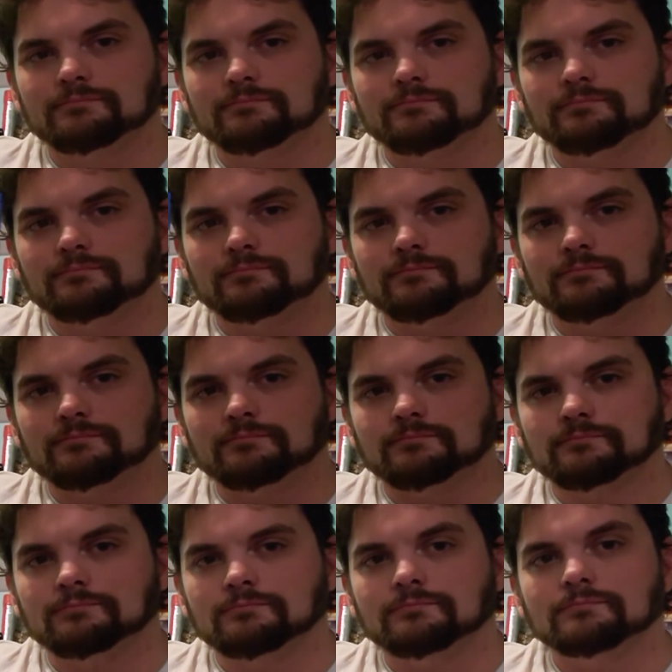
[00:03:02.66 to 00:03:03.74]

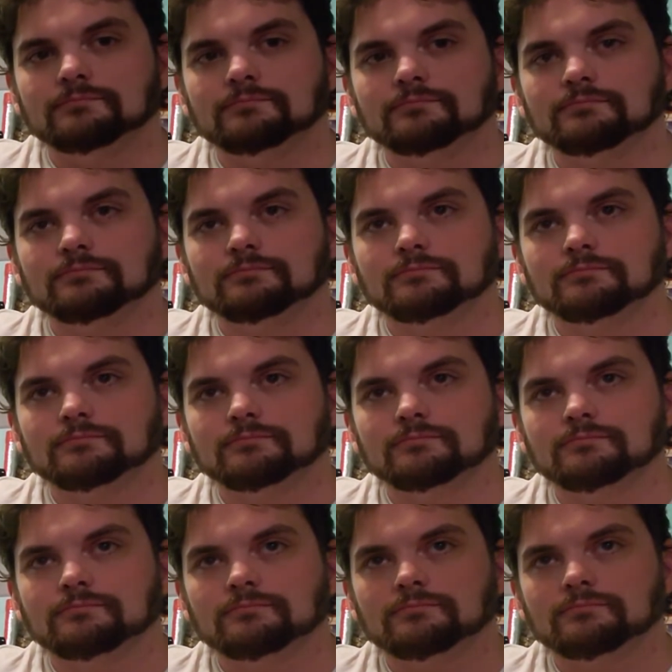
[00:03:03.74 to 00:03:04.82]

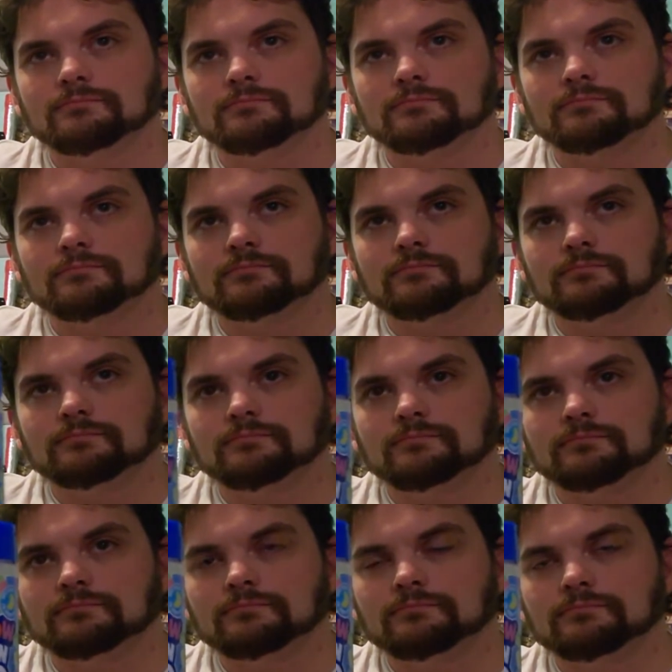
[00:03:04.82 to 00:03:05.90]

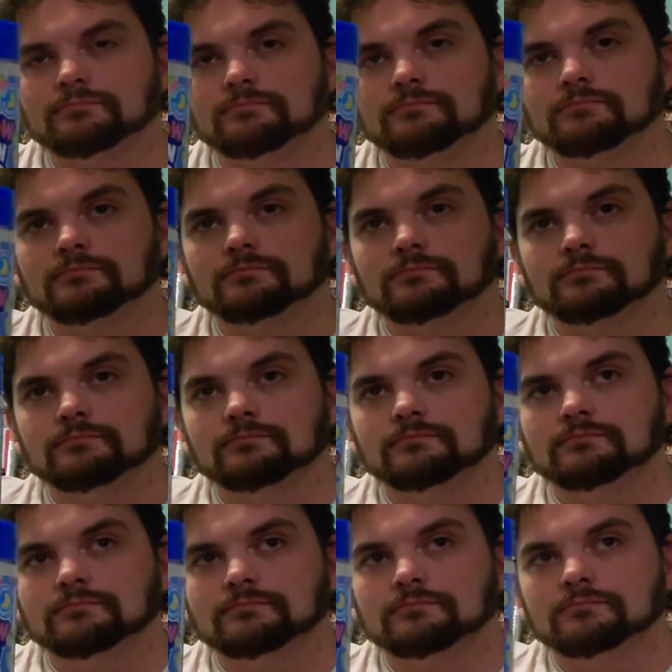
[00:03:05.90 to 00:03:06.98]

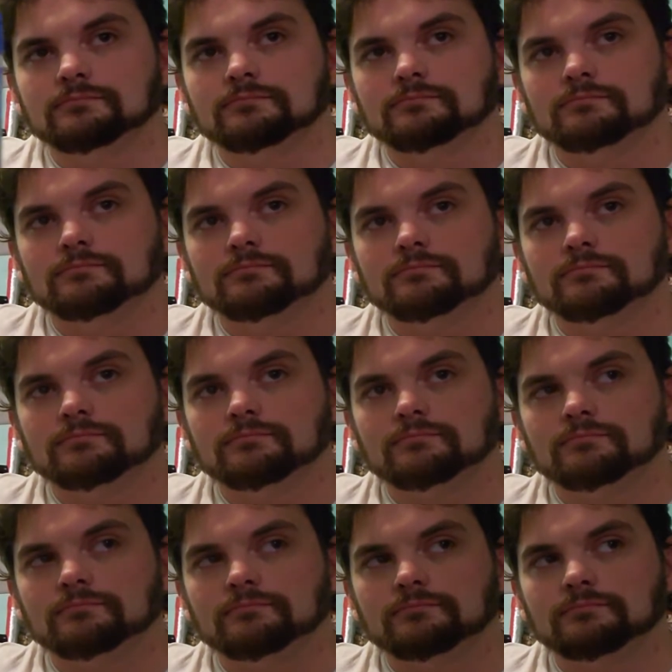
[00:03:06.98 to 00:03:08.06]

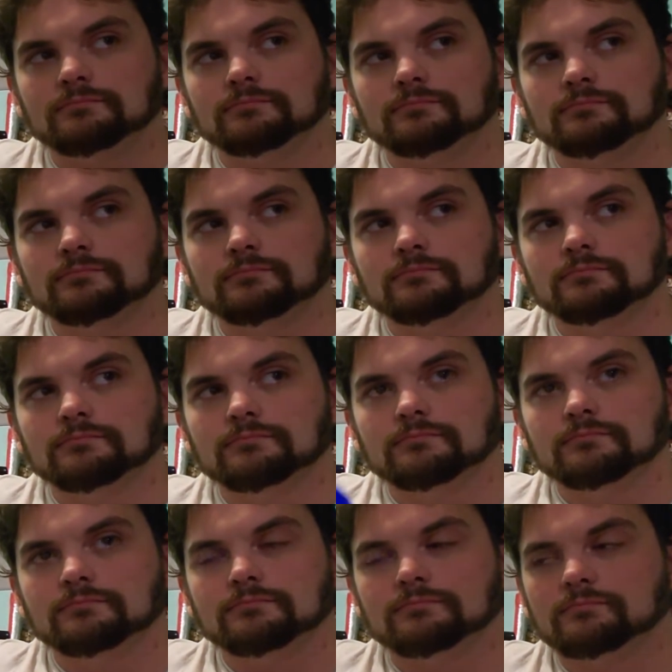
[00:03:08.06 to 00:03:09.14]
No words are spoken by the person on screen.